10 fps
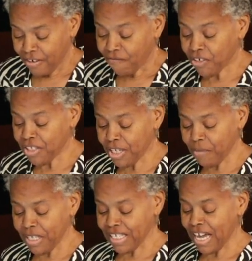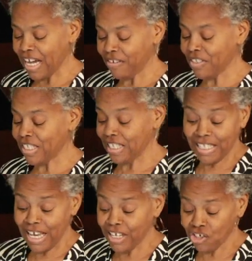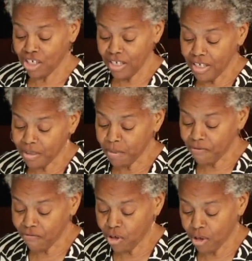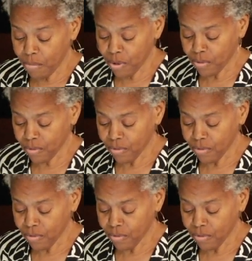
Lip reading: For some, this kind of sensation is preferable.